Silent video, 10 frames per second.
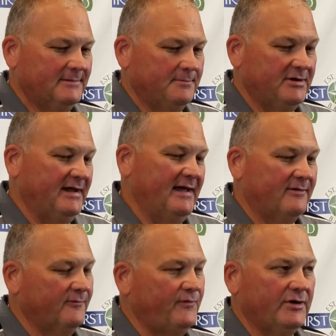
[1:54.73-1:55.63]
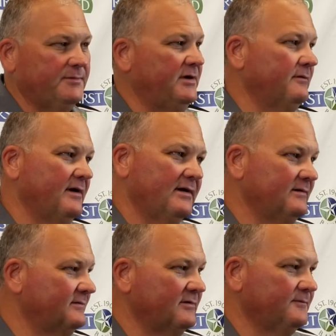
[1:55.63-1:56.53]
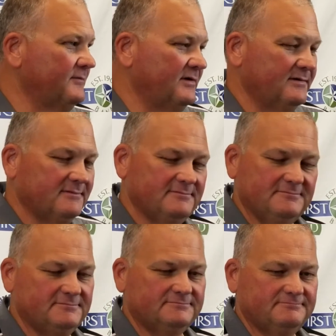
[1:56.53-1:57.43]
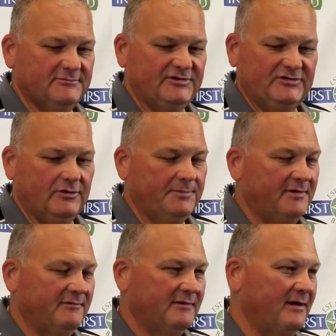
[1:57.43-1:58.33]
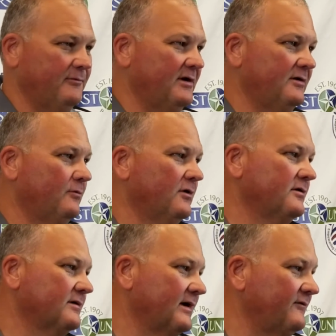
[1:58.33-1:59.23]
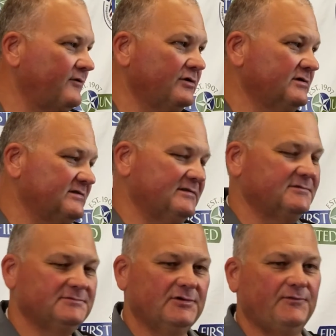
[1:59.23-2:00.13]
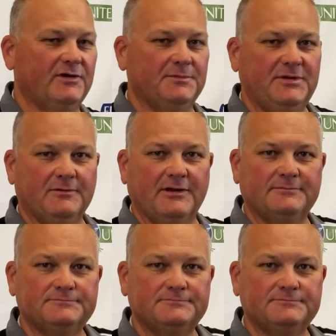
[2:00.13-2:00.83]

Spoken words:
but yeah, they're fun to be around, and they show up every day ready to work and have fun. So they're fun to be around.